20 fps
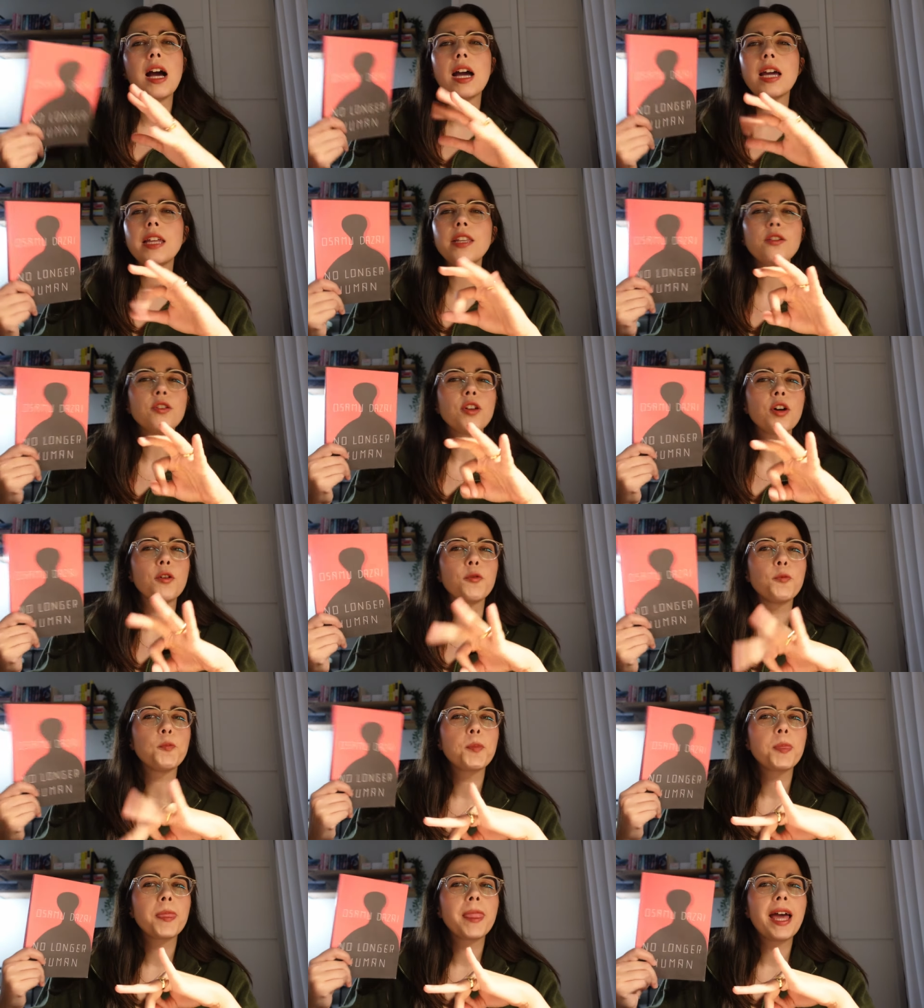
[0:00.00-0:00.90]
I don't know.
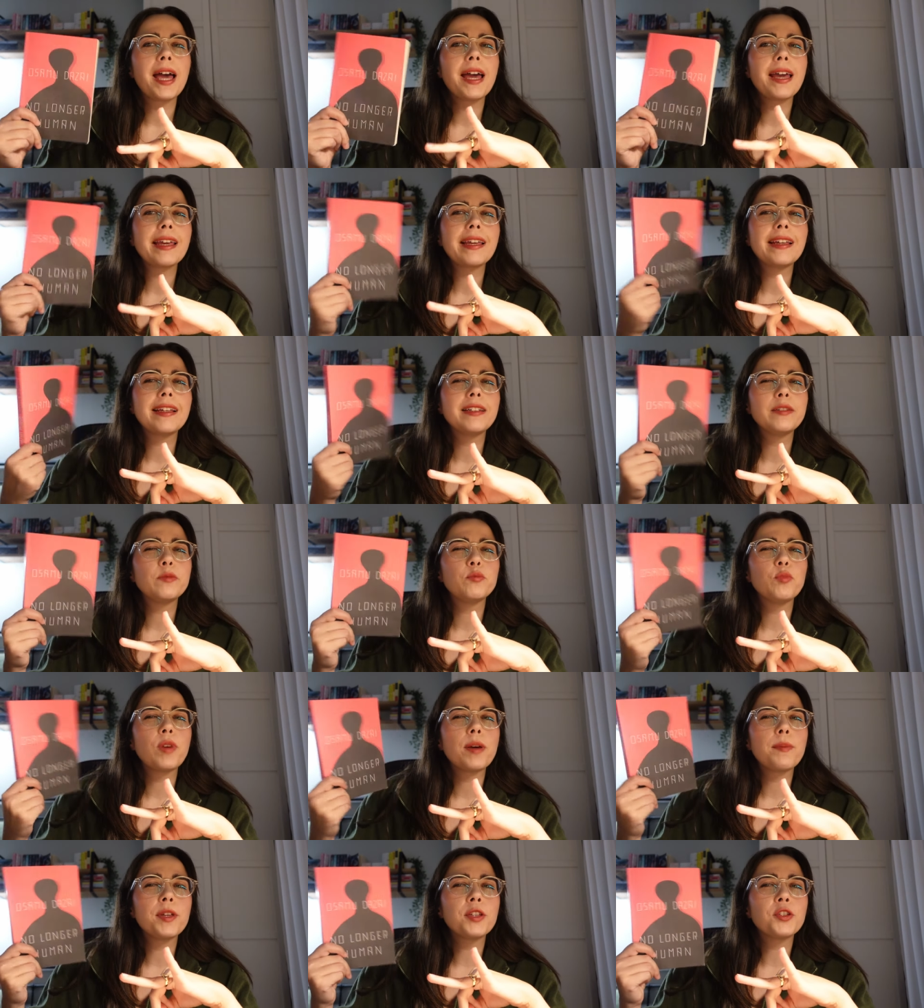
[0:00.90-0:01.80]
I'm
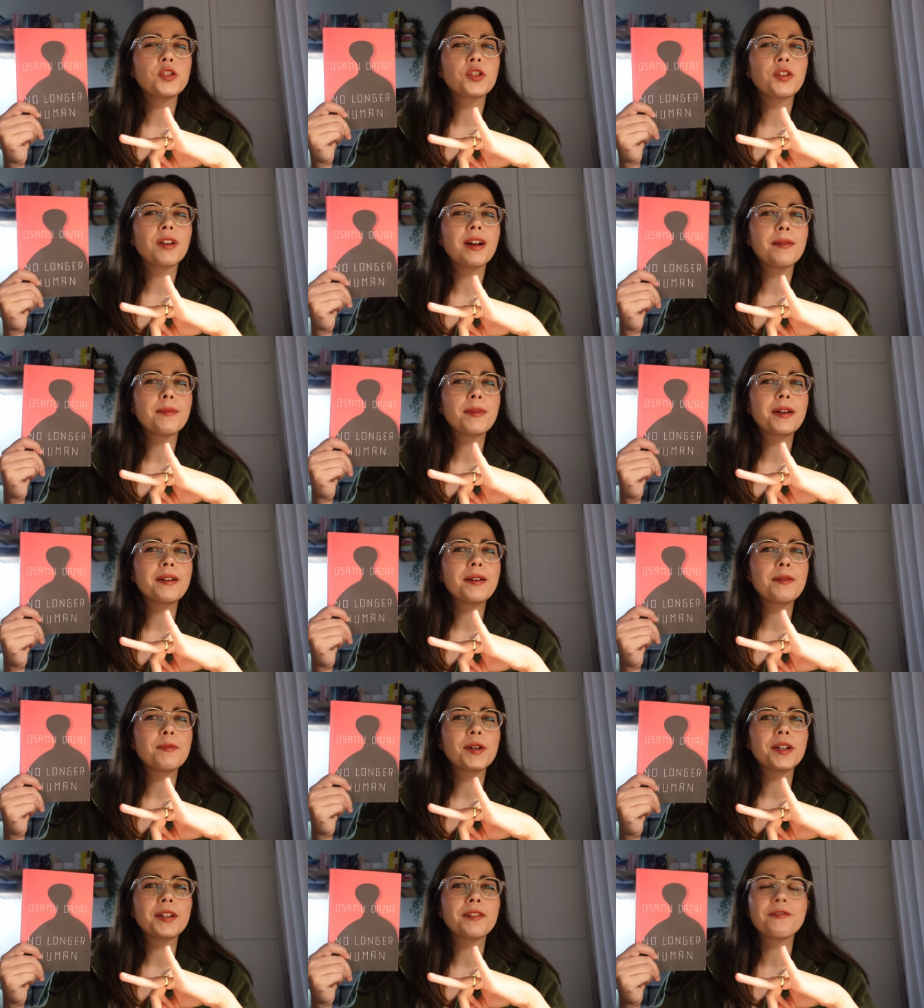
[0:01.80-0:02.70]
not sure how
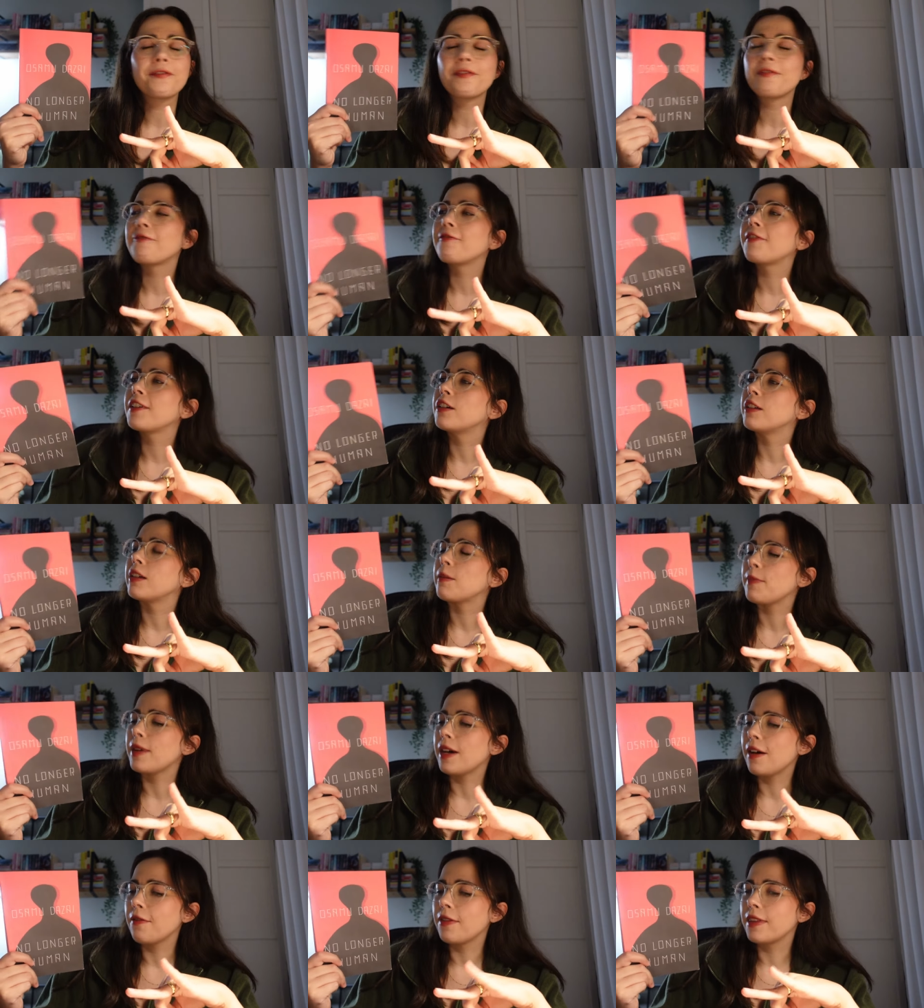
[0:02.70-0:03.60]
I'm gonna feel
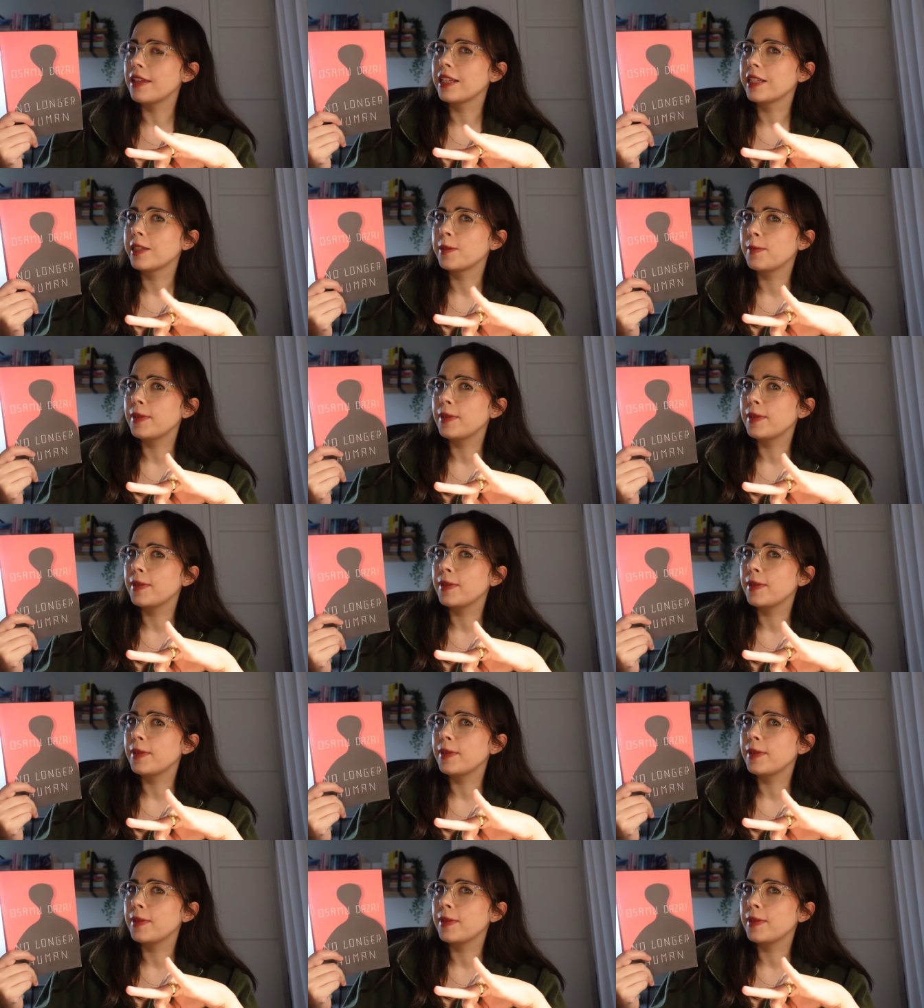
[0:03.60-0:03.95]
about this,